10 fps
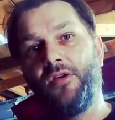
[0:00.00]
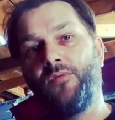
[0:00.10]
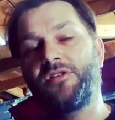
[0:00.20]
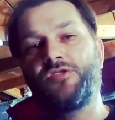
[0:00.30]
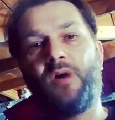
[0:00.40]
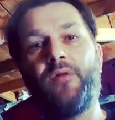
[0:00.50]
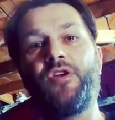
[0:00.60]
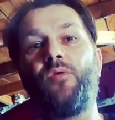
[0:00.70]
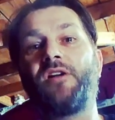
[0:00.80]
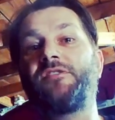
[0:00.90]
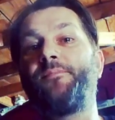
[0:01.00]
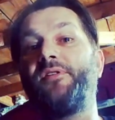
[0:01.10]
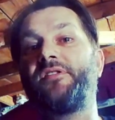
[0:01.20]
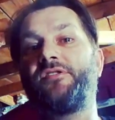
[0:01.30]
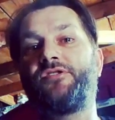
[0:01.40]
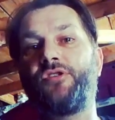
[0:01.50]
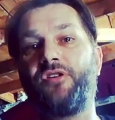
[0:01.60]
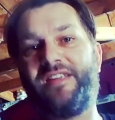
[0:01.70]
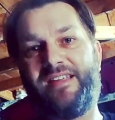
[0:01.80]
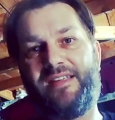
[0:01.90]
which is why we do want to put
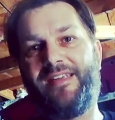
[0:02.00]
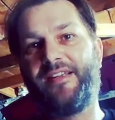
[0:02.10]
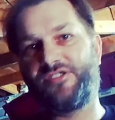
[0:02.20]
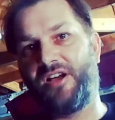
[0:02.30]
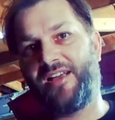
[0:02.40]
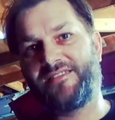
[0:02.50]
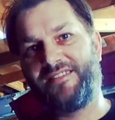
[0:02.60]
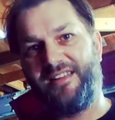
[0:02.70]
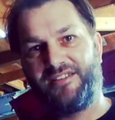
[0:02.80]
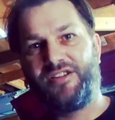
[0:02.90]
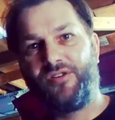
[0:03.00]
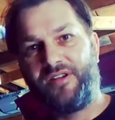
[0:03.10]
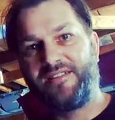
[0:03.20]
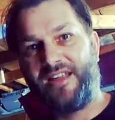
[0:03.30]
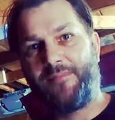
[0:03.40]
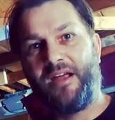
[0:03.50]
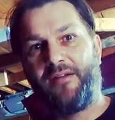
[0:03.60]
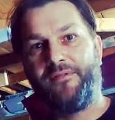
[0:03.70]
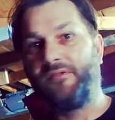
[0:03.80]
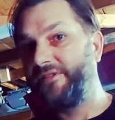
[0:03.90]
dirty exhaust into your intake
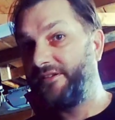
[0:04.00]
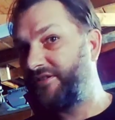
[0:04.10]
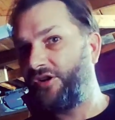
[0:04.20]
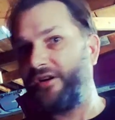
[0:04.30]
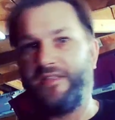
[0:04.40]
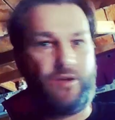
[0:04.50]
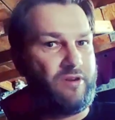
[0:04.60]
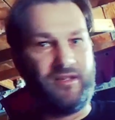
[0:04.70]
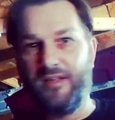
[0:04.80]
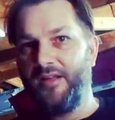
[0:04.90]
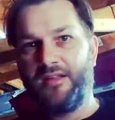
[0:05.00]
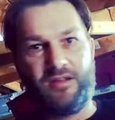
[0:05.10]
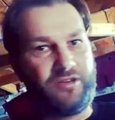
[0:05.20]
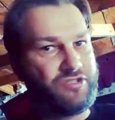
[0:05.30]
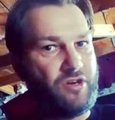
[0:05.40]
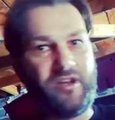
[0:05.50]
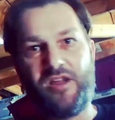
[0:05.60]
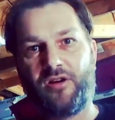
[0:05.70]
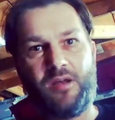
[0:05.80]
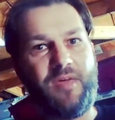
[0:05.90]
manifold. It's dirty. They want to, you know, it's dirty.
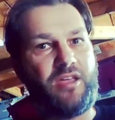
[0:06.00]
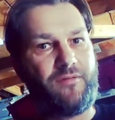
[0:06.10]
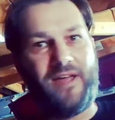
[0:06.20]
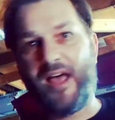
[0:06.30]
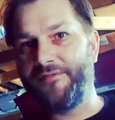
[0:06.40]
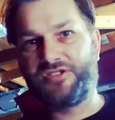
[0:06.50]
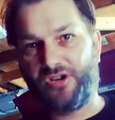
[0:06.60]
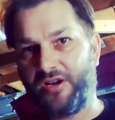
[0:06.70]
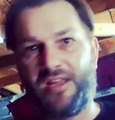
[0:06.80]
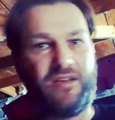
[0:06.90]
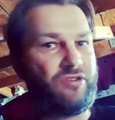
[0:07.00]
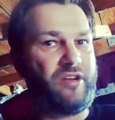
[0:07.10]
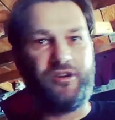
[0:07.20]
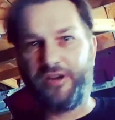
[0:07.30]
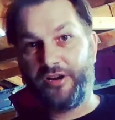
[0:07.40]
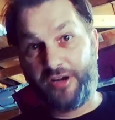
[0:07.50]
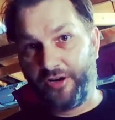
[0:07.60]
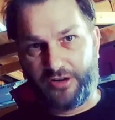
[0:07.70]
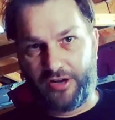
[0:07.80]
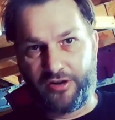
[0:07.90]
You're going to make your valves dirty, dirty, dirty, dirty,
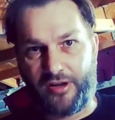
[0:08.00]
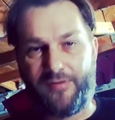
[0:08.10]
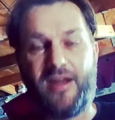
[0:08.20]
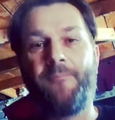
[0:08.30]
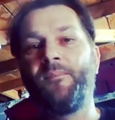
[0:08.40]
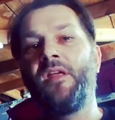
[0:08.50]
dirty, dirty, right?